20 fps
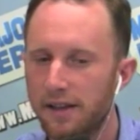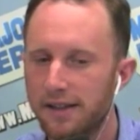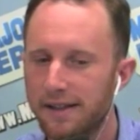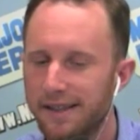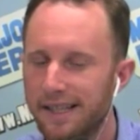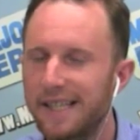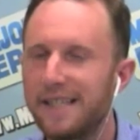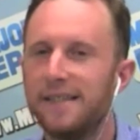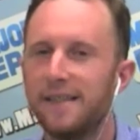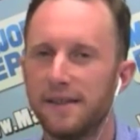
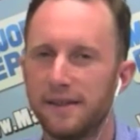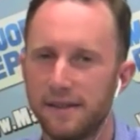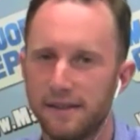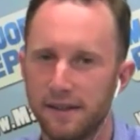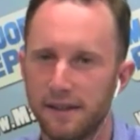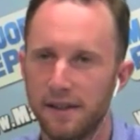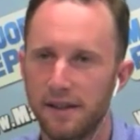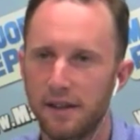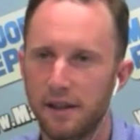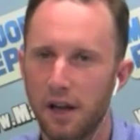
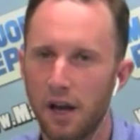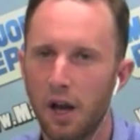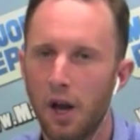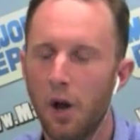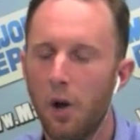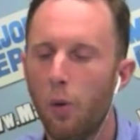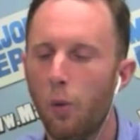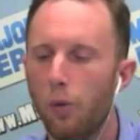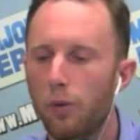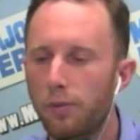decency
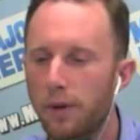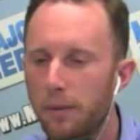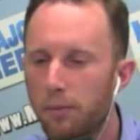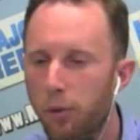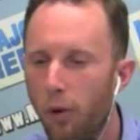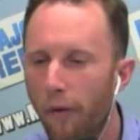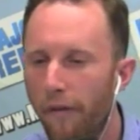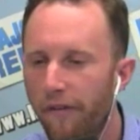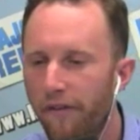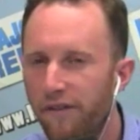would be
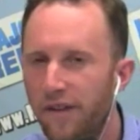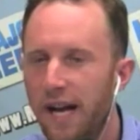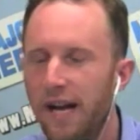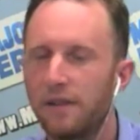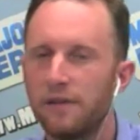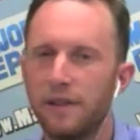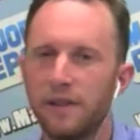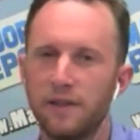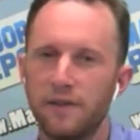profoundly